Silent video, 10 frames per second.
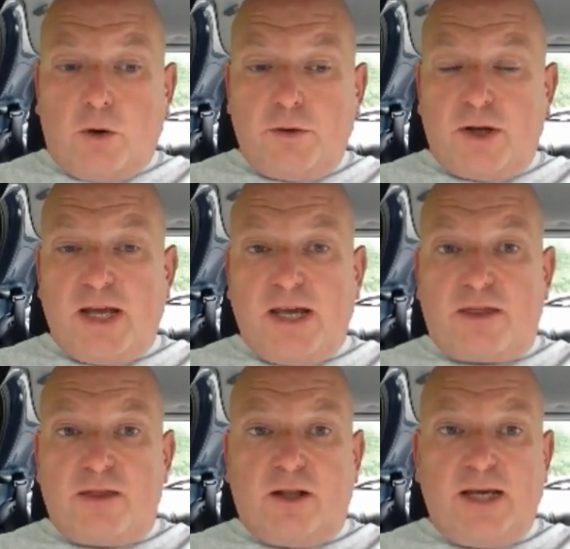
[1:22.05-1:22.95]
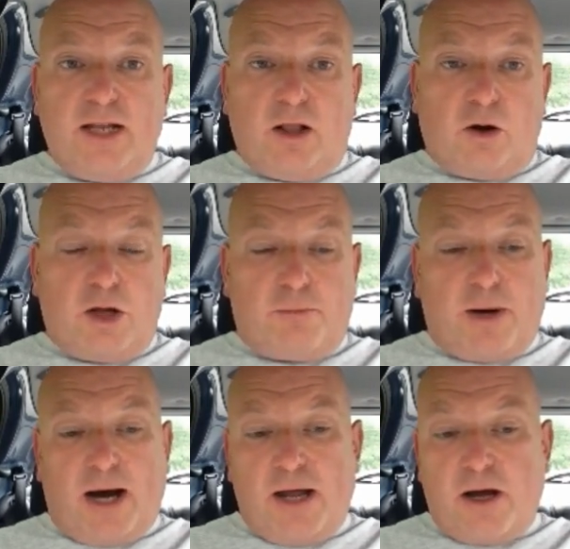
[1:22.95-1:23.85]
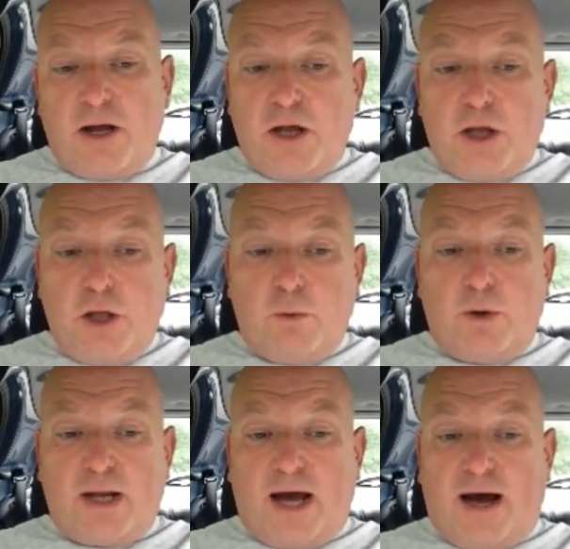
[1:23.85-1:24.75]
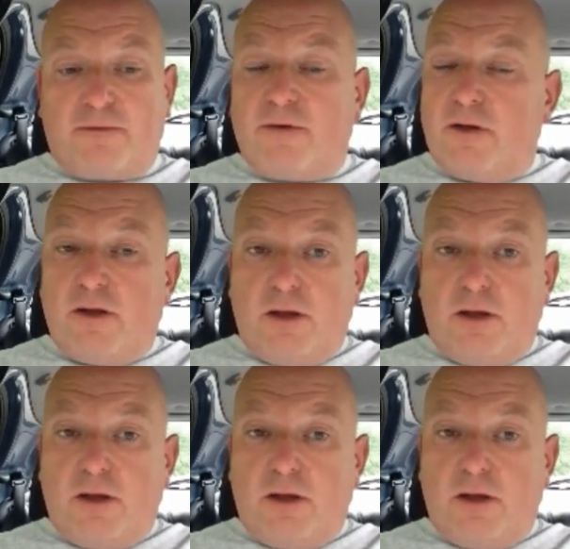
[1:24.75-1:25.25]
Underneath the legal occupier, you would have